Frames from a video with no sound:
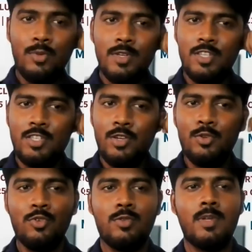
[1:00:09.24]
you so much,
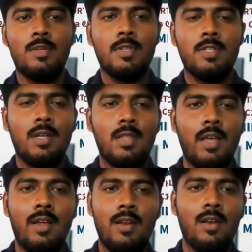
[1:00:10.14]
distinguished Toastmaster Prasad.
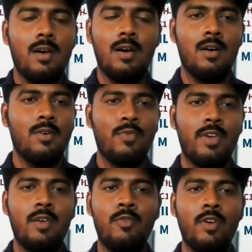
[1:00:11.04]
And
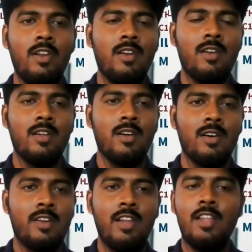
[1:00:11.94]
we will
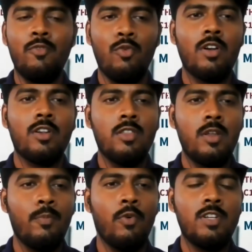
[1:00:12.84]
really work
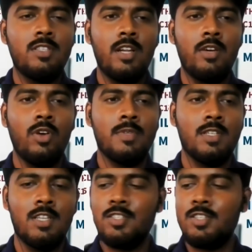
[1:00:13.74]
on the points that you have
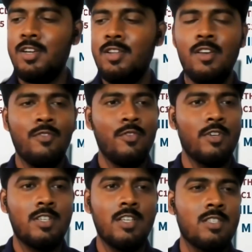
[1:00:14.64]
suggested.
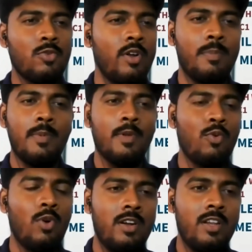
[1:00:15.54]
First is
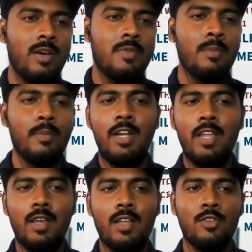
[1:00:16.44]
improving quality of the
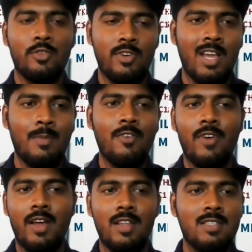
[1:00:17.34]
meeting and also
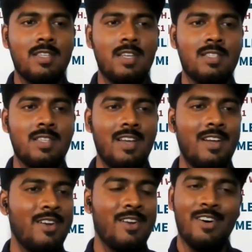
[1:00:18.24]
timing, finances,
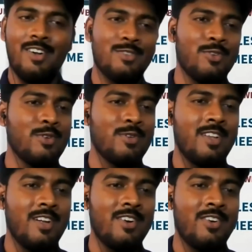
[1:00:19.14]
and also
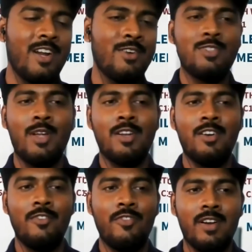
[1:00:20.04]
try to
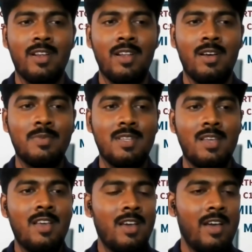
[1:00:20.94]
charter different clubs.
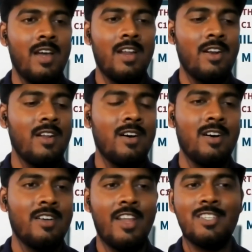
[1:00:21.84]
And
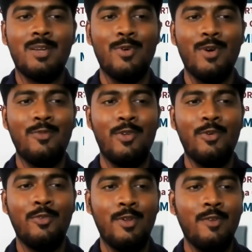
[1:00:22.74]
next time where
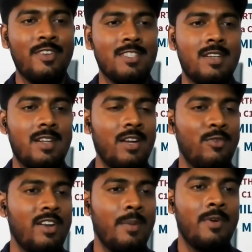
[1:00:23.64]
we will visit,
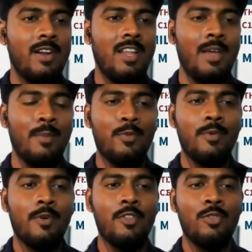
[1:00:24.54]
it will definitely
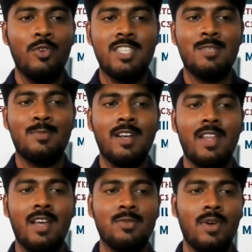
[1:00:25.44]
improve on those
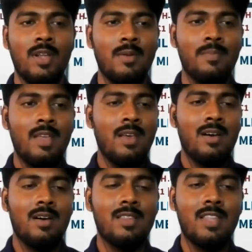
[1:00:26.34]
aspects as well.
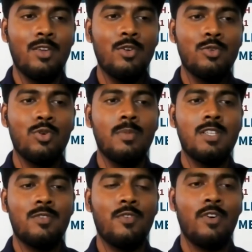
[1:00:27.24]
Thank you so
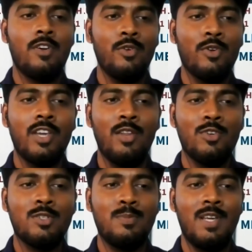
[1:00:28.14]
much for your
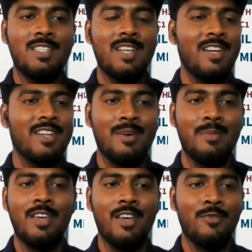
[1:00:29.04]
keynote speech and
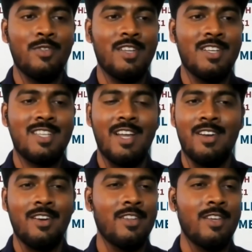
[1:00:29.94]
coming here with us
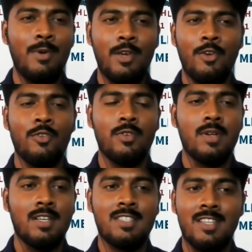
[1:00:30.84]
and giving
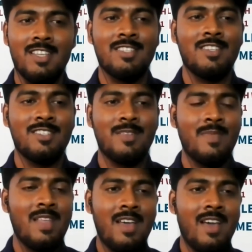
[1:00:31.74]
your suggestions
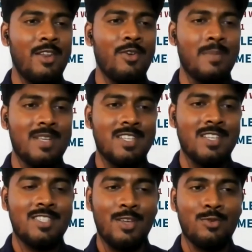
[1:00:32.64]
and your
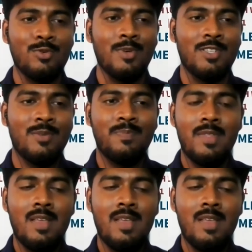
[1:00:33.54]
messages. Thank you so much.